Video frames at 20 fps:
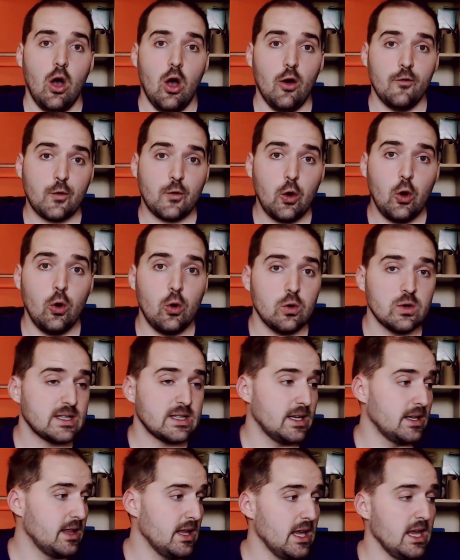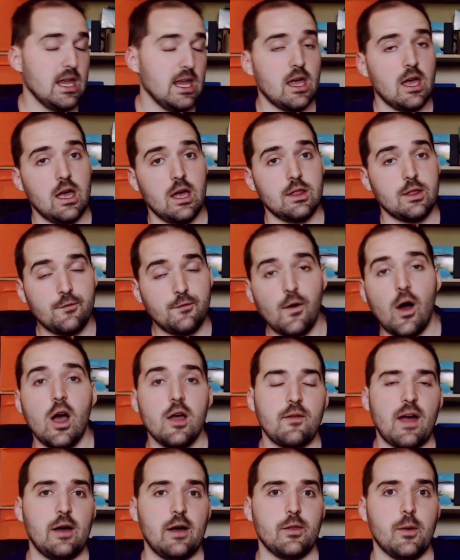Of course, the
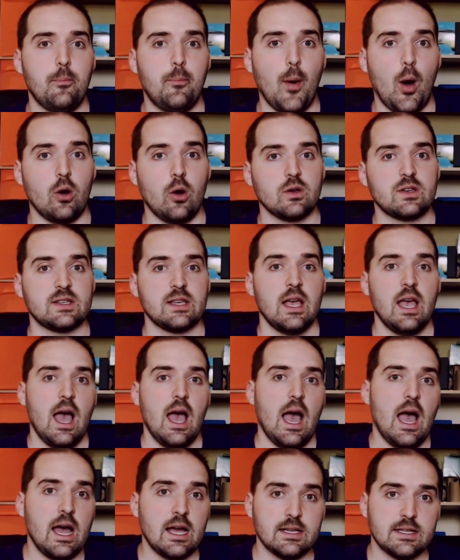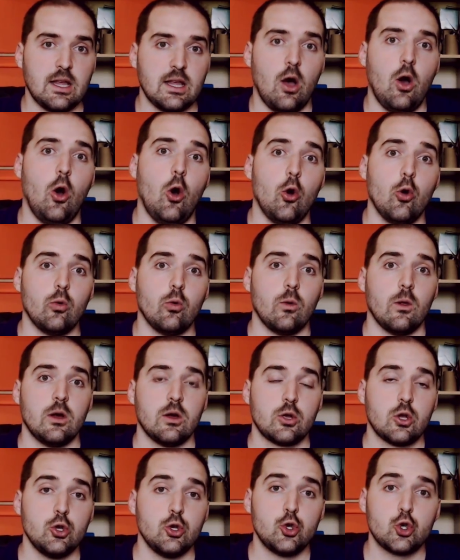VIVE out of the box has the whole
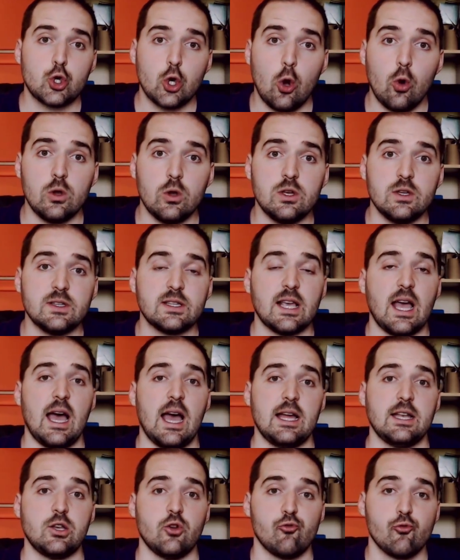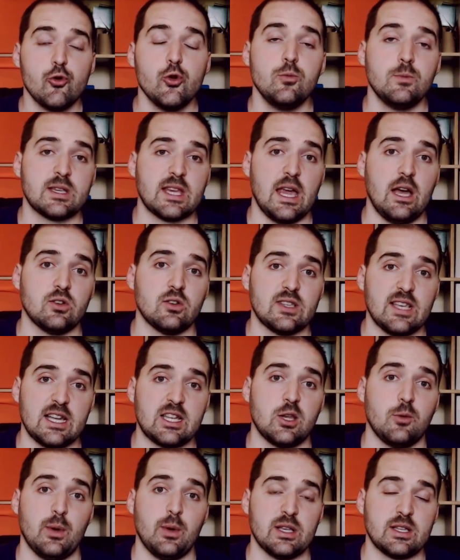controllers and room scale
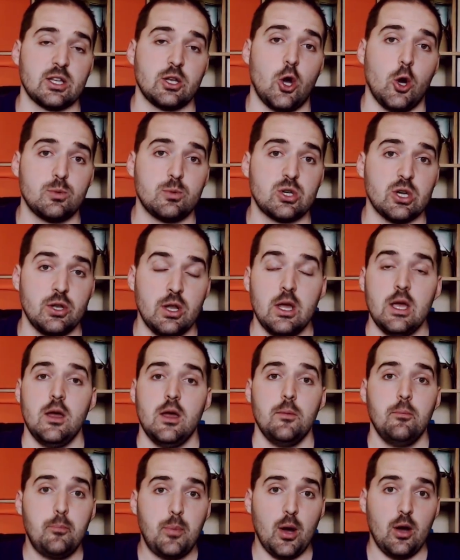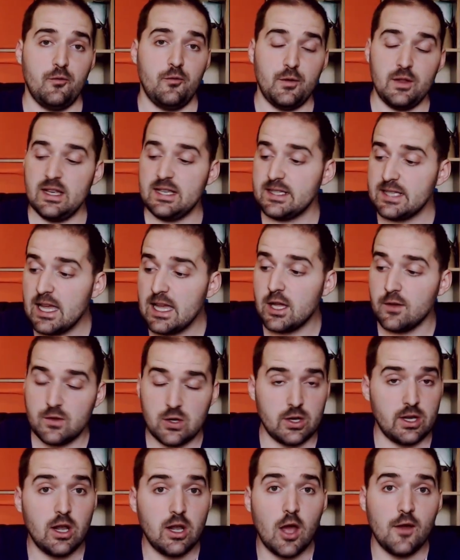setup as an option, but for the sake of
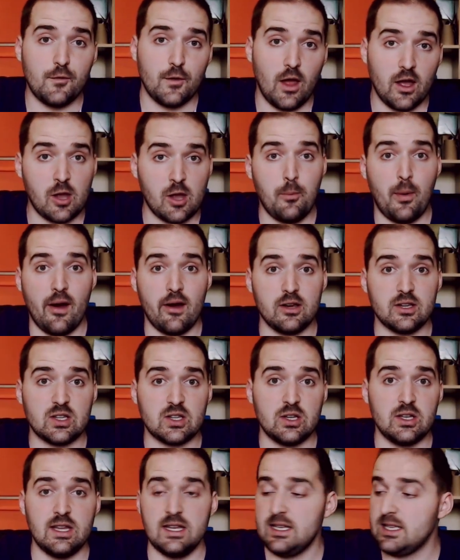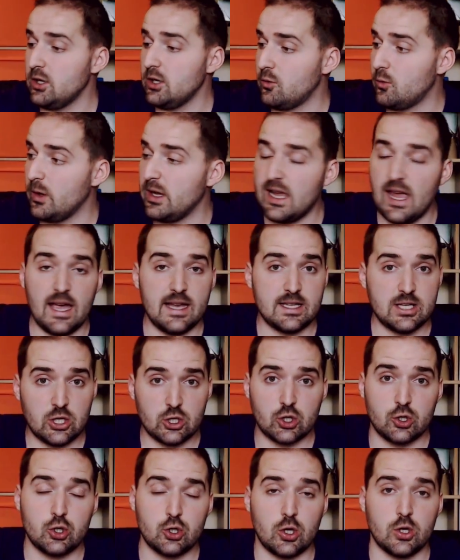doing a like-for-like comparison, until we get
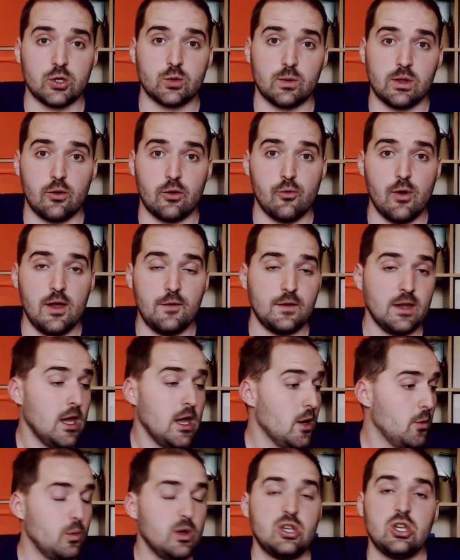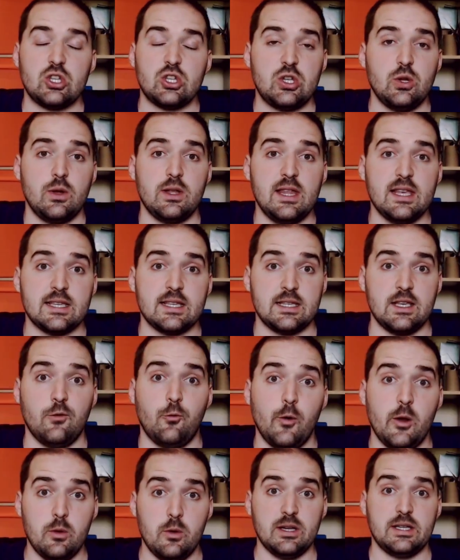touch controllers with the Rift, we're just doing this as
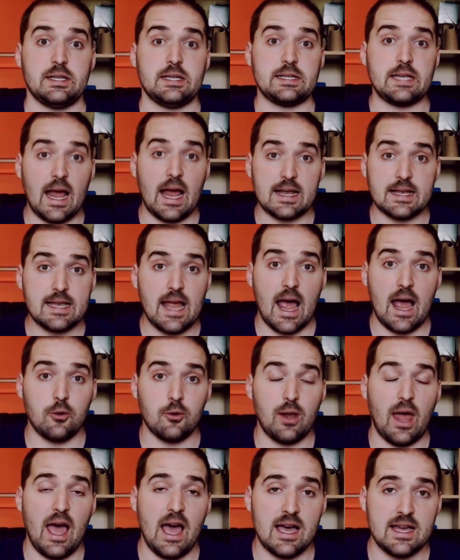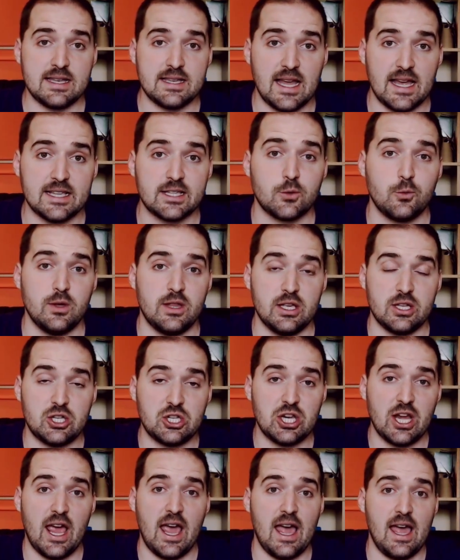if we were sat down at a desk with a
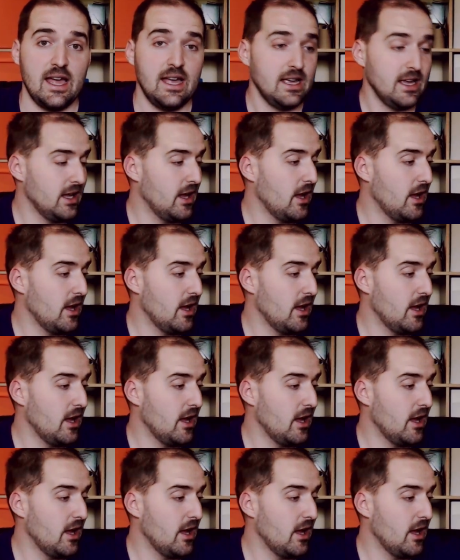chair